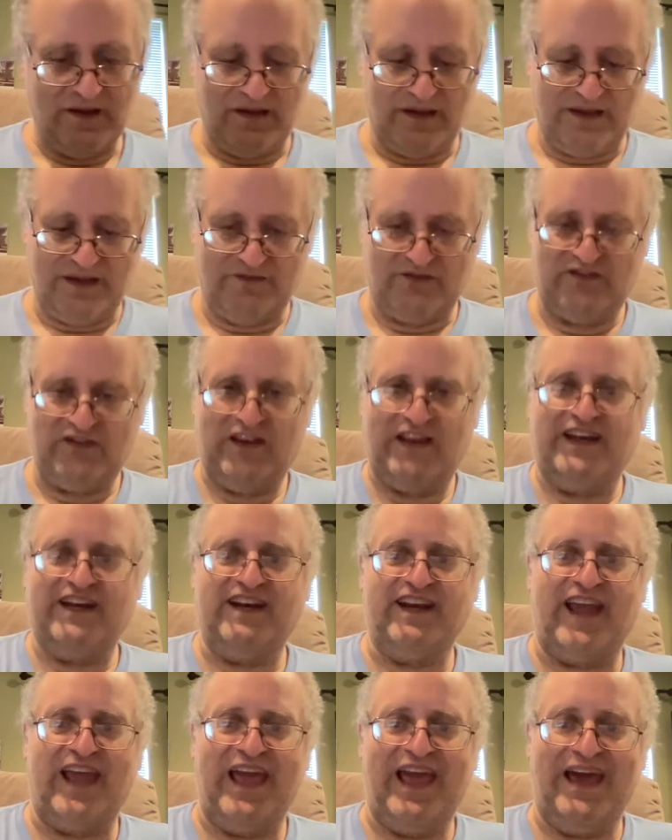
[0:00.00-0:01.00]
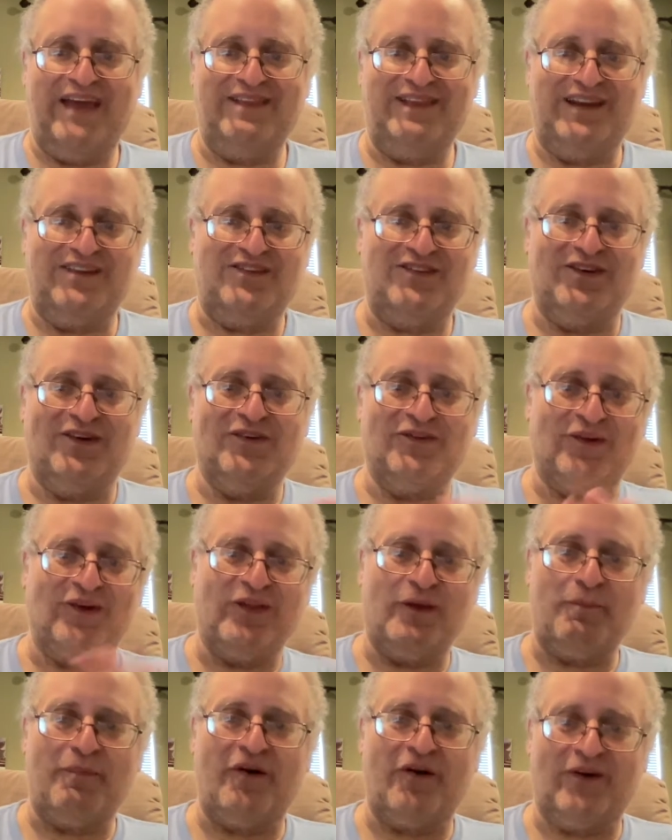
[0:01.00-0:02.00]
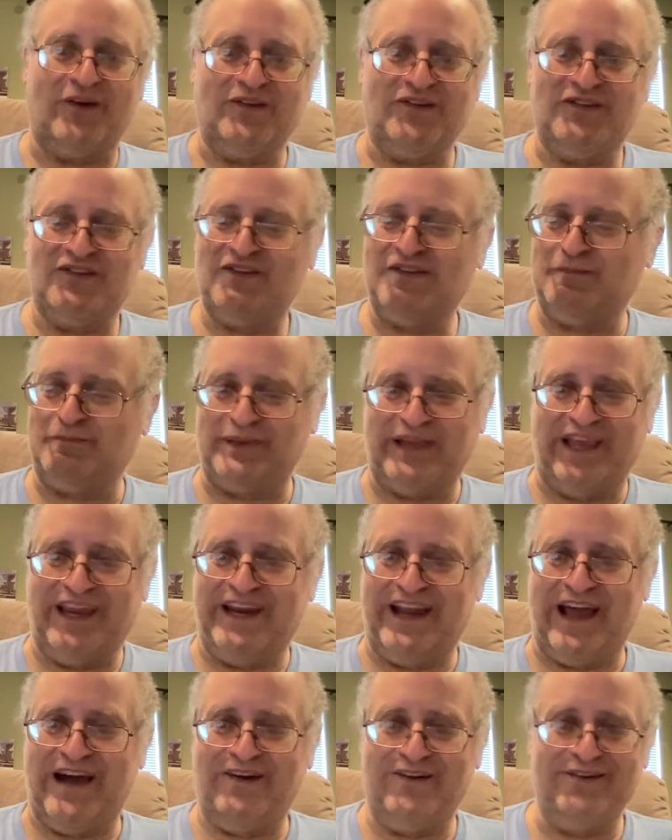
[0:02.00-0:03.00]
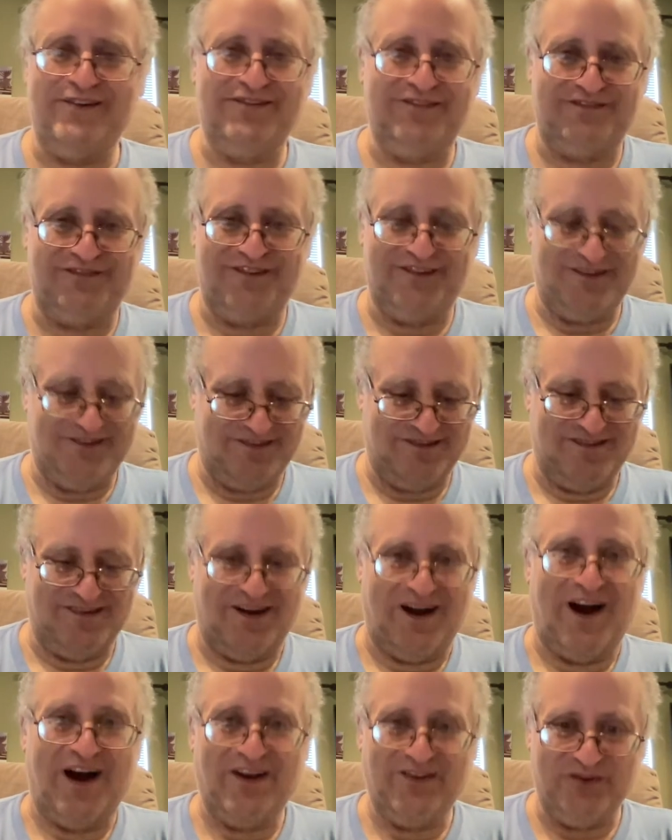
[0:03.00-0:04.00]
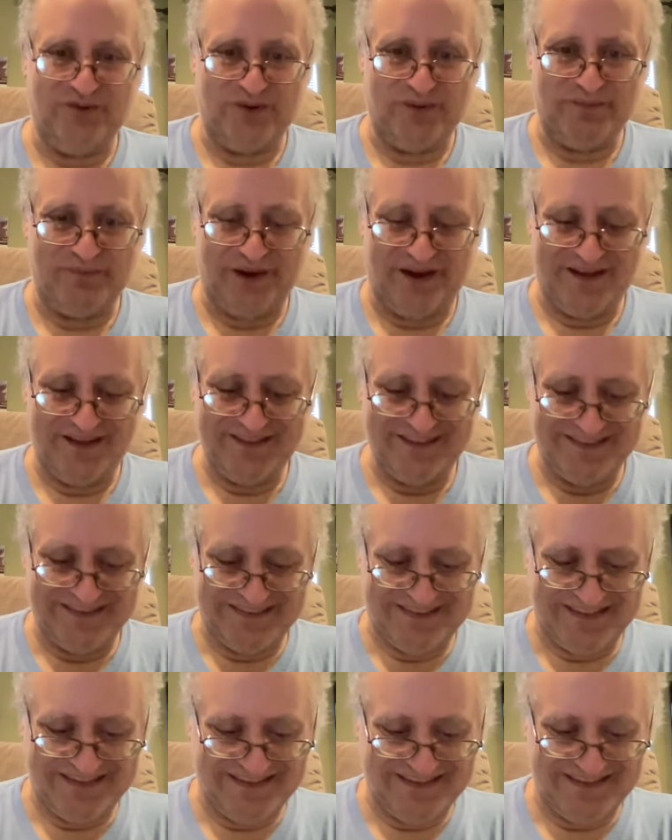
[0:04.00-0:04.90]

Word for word: I've seen an ad that shows all the parts splayed out for a hundred bucks.